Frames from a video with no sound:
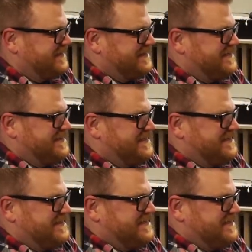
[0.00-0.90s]

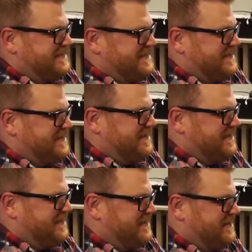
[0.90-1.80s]

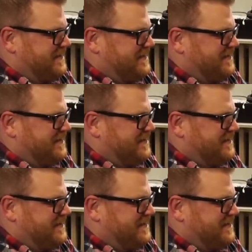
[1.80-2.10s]
[no speech]